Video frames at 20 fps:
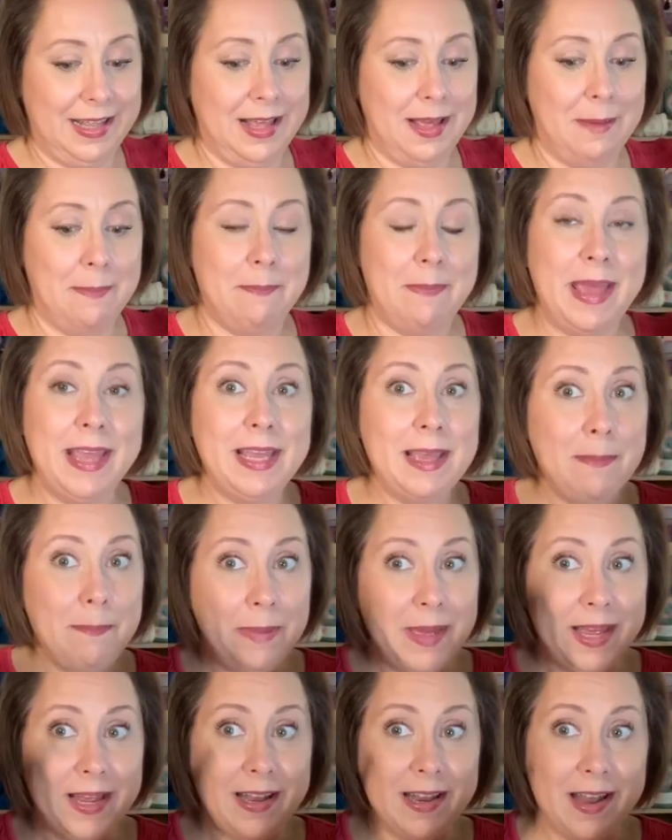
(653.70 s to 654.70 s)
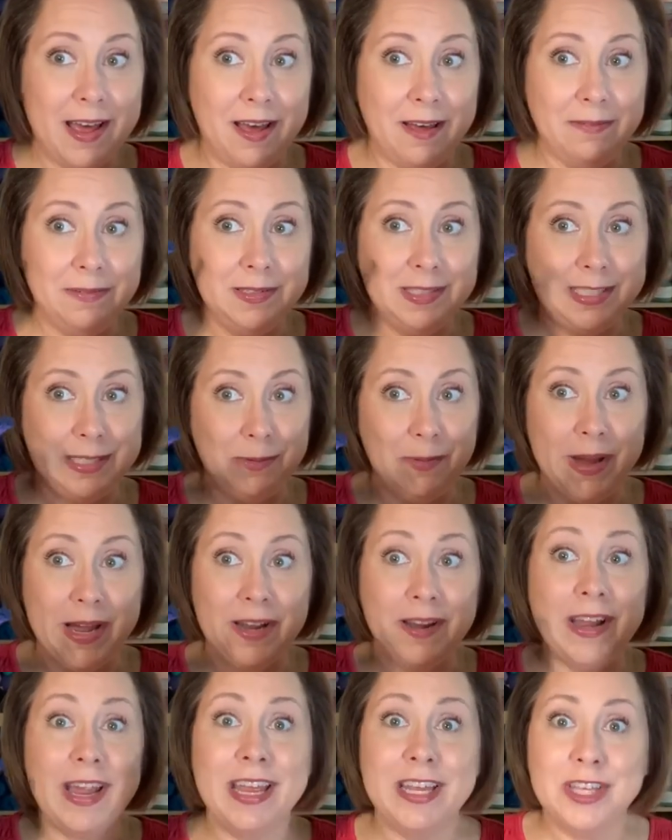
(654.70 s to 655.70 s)
make it big enough to
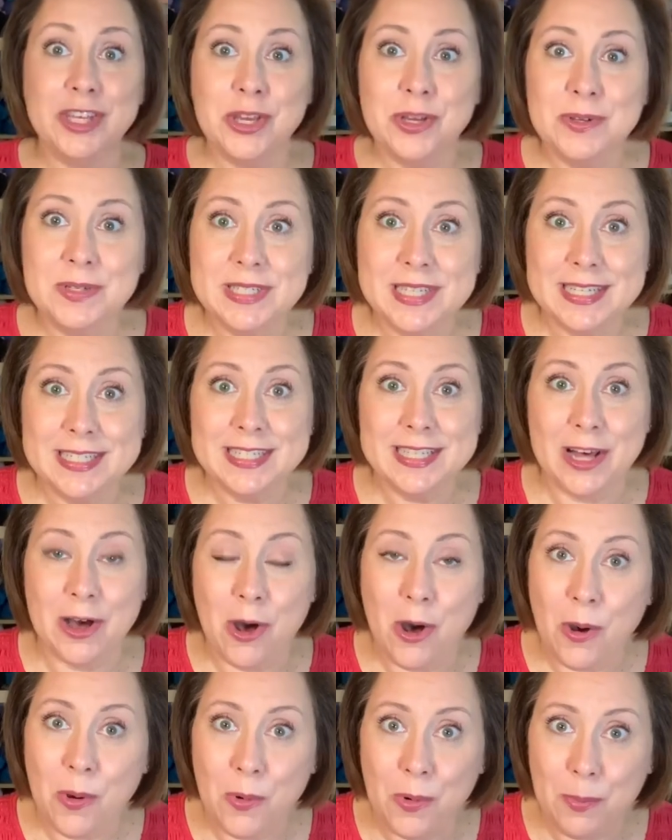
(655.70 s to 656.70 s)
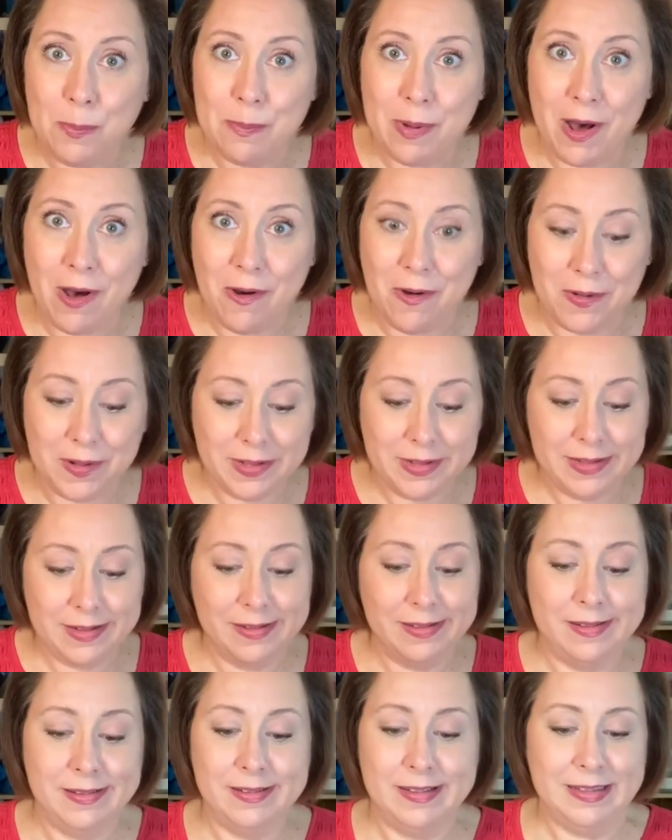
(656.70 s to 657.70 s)
where it uses the whole ball.
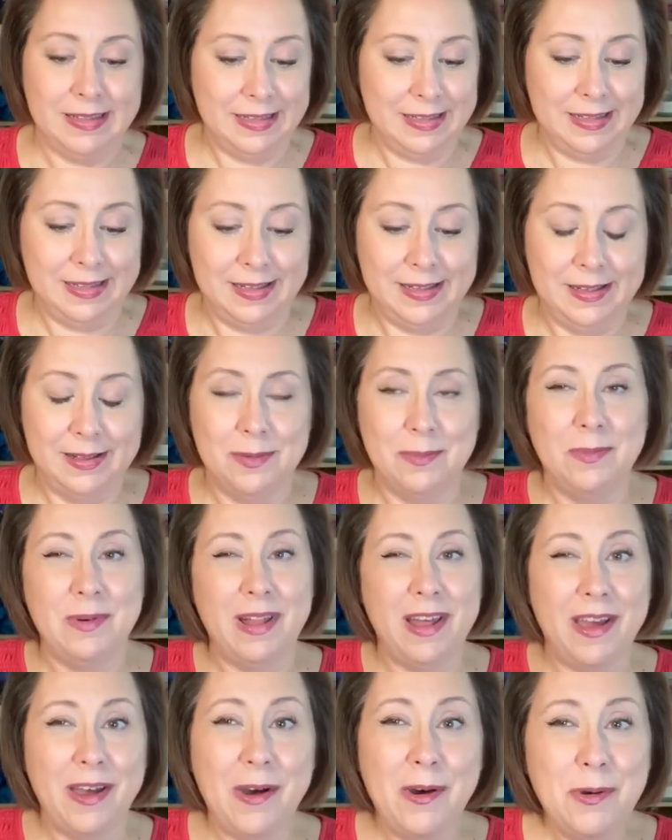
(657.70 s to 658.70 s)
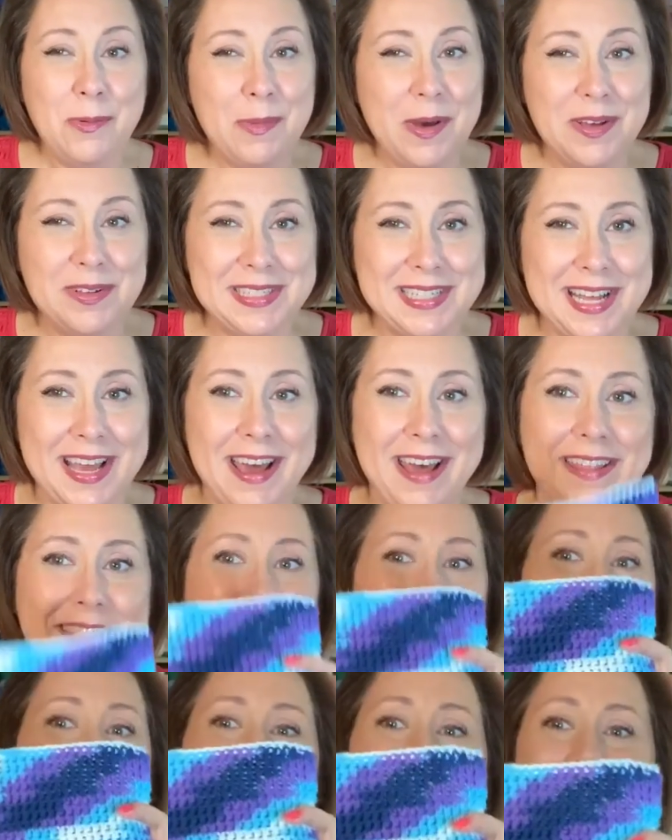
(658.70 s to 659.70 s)
Well, I almost got
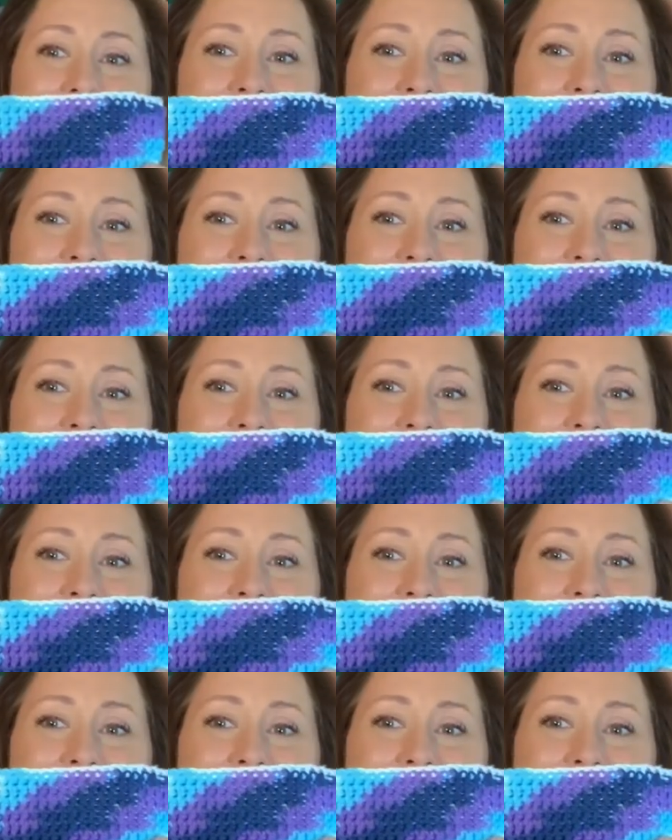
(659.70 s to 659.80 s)
there with